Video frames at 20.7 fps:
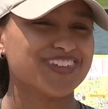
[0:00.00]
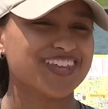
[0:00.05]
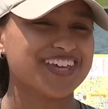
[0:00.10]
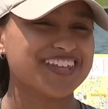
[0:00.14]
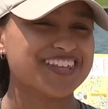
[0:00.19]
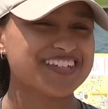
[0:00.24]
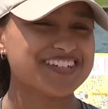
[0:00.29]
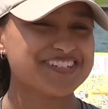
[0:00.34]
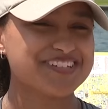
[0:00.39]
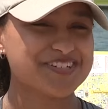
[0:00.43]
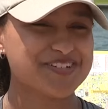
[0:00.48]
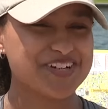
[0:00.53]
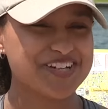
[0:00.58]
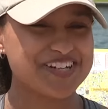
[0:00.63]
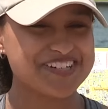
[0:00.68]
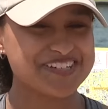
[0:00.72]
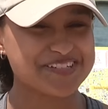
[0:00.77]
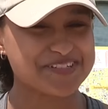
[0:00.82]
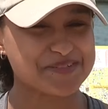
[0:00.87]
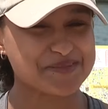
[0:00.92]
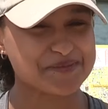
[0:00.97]
I think it's
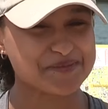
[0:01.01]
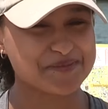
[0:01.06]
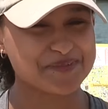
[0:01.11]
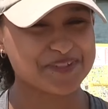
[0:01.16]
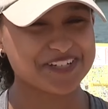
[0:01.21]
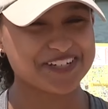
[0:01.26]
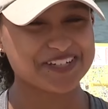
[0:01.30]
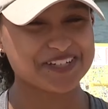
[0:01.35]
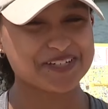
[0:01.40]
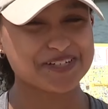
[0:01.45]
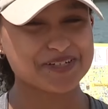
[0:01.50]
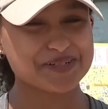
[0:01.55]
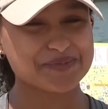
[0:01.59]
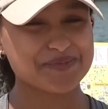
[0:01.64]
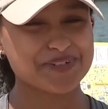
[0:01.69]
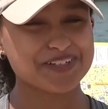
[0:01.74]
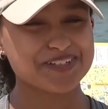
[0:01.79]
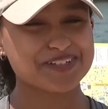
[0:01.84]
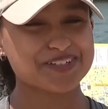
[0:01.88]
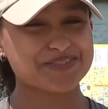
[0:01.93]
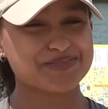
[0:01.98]
crazy, um, at
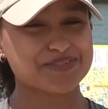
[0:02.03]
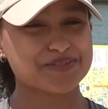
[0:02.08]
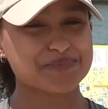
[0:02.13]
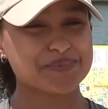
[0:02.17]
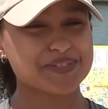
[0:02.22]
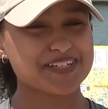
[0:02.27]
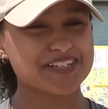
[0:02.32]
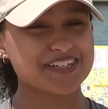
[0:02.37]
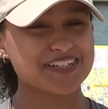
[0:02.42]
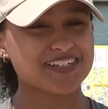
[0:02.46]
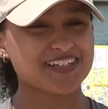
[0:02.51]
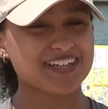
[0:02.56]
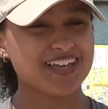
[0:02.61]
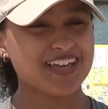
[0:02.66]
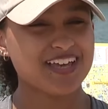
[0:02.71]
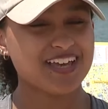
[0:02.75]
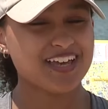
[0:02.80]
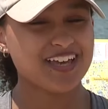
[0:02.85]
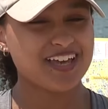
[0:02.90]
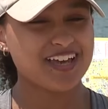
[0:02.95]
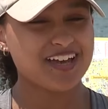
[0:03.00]
least for me.
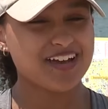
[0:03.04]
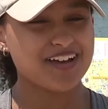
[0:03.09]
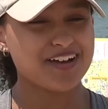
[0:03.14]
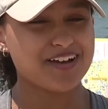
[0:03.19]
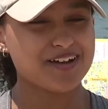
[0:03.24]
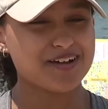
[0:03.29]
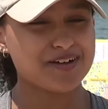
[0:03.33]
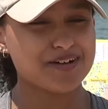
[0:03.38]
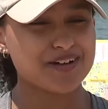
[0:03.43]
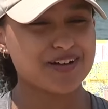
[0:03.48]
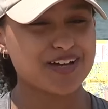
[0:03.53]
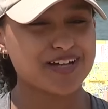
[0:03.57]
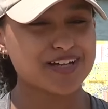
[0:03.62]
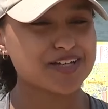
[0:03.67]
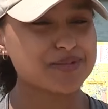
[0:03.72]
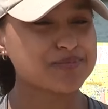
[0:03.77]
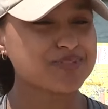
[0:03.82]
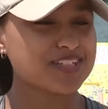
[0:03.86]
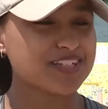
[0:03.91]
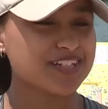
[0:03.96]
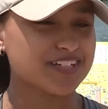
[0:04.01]
Uh, I am
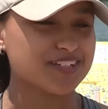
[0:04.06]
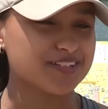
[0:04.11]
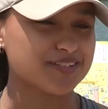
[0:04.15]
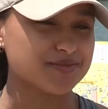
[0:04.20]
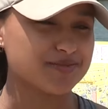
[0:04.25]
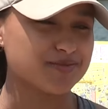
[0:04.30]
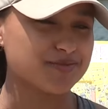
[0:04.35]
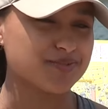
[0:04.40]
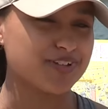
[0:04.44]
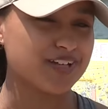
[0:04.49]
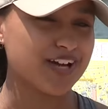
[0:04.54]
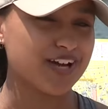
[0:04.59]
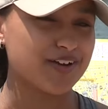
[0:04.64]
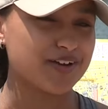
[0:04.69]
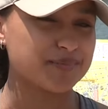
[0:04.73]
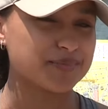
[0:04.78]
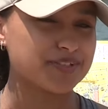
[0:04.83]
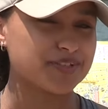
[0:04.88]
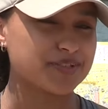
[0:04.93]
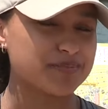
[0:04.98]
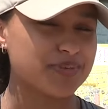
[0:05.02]
scared of how I'm
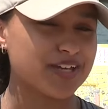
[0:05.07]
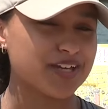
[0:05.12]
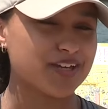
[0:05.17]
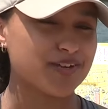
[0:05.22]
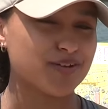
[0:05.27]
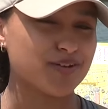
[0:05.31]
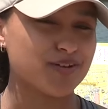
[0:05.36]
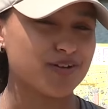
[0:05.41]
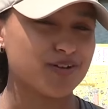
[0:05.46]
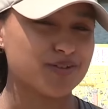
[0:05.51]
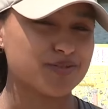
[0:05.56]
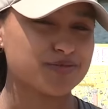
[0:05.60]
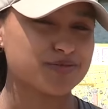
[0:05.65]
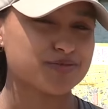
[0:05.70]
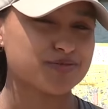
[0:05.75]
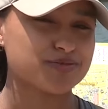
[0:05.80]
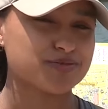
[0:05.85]
going to pay it off.